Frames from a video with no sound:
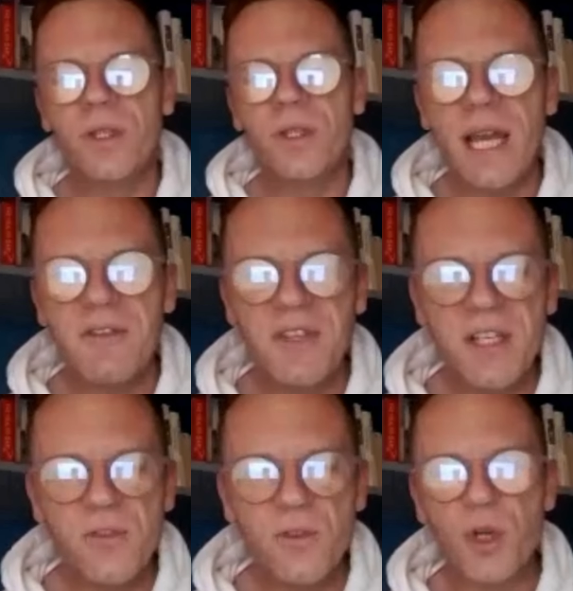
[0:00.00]
you know, the left
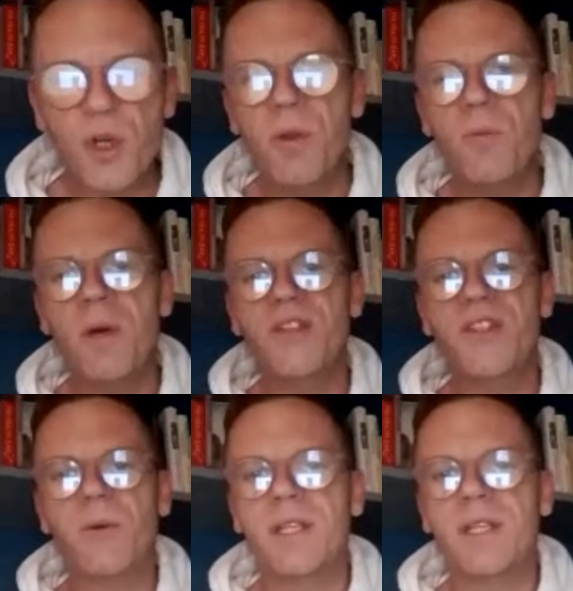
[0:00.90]
has no problem
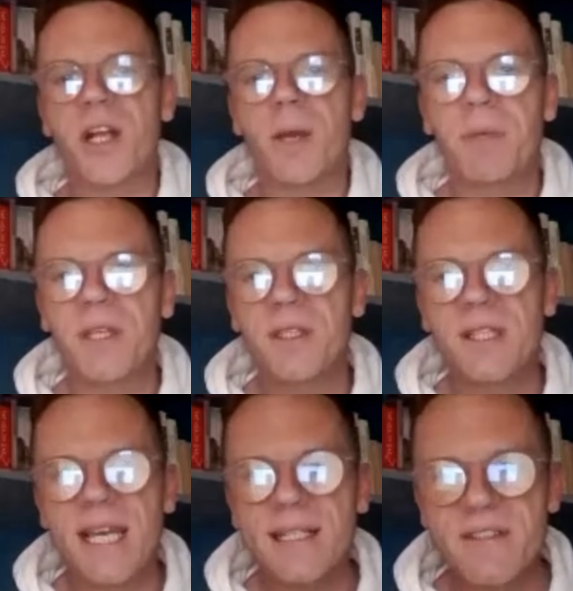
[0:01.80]
with it when they're
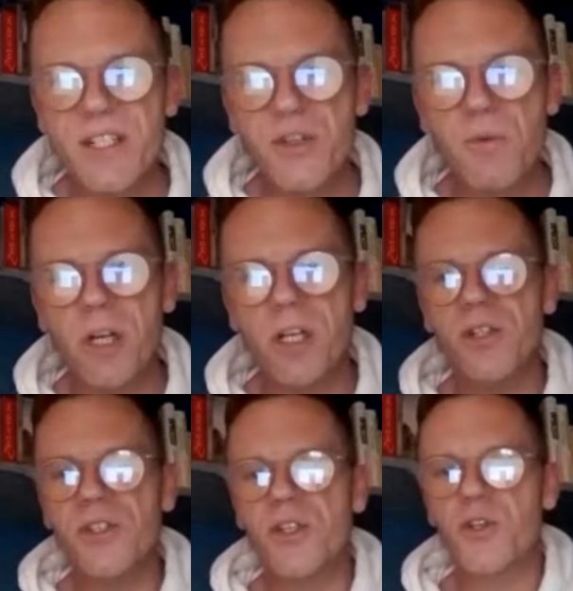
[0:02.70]
appealing to individual
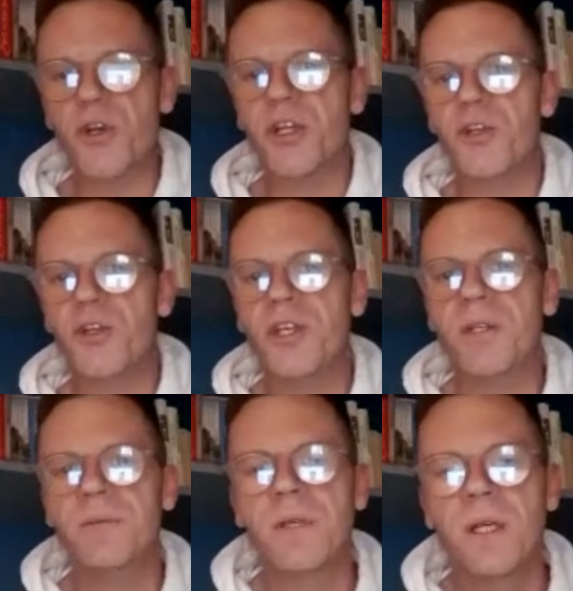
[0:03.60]
workers to join a
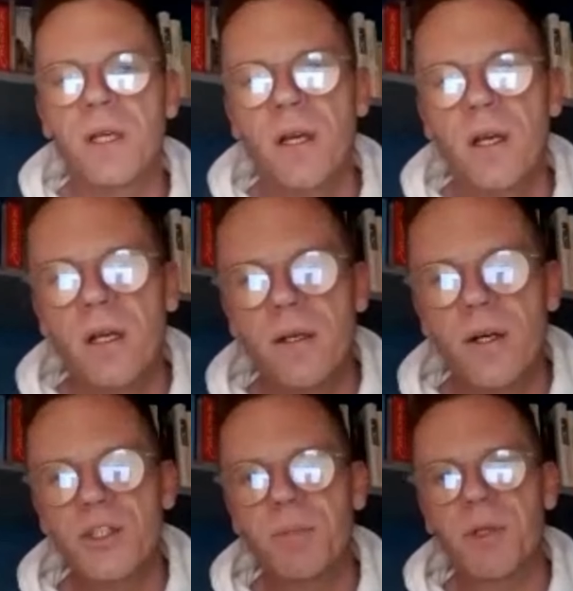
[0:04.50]
union
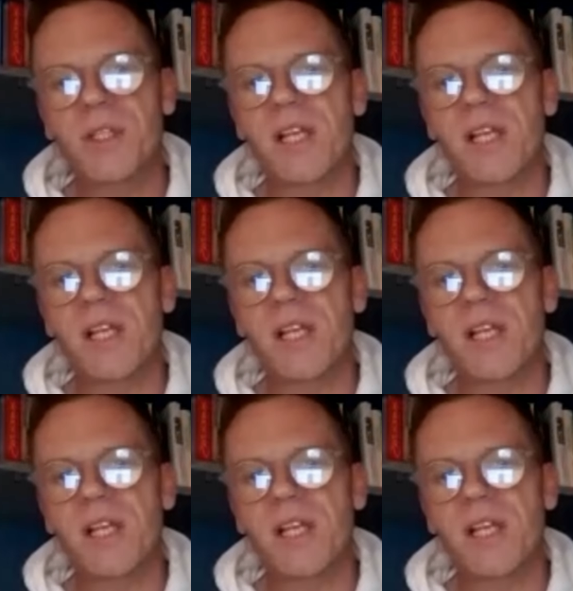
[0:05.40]
or to